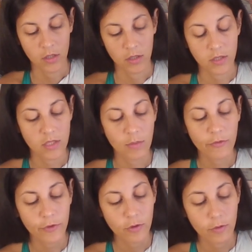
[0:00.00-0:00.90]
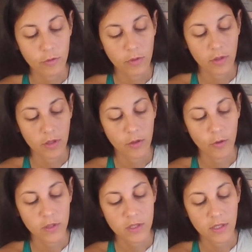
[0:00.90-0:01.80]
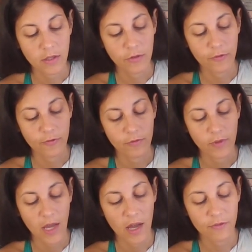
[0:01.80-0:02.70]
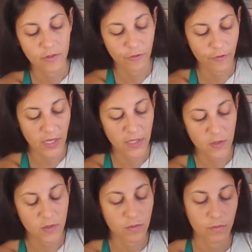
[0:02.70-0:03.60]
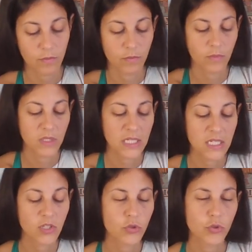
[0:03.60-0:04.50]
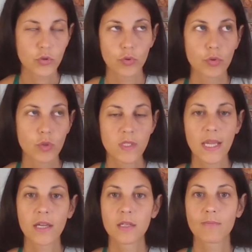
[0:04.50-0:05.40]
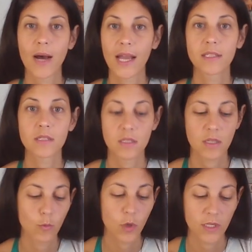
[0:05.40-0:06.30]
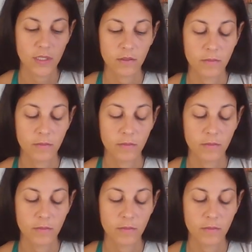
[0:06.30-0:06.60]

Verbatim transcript: some of you are going to have to face needing to say goodbye to someone